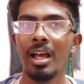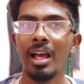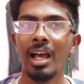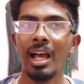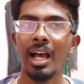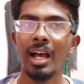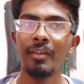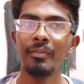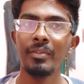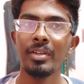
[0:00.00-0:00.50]

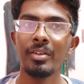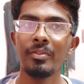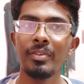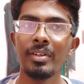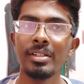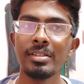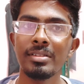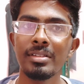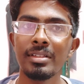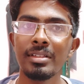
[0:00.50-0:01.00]
After
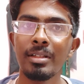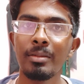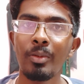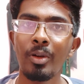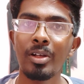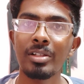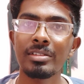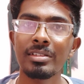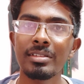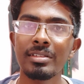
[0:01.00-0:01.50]
finishing the
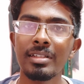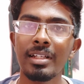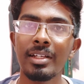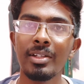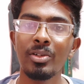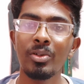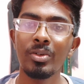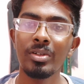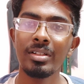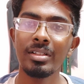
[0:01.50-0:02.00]
process, I
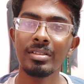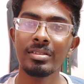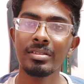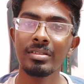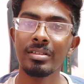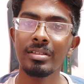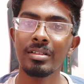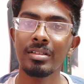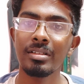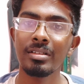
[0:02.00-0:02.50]
noticed
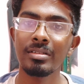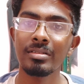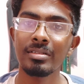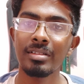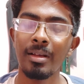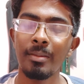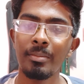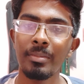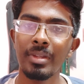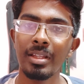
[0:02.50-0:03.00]

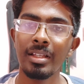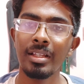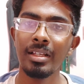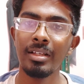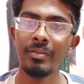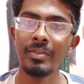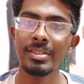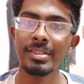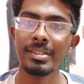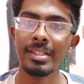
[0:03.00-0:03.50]
something
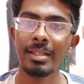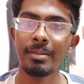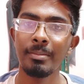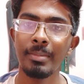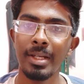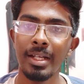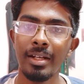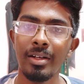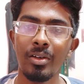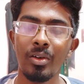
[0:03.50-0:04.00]
which I
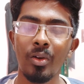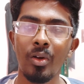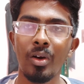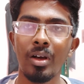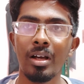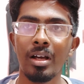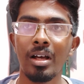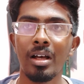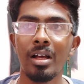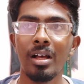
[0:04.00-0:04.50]
made
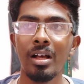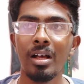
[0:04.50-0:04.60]
wrong.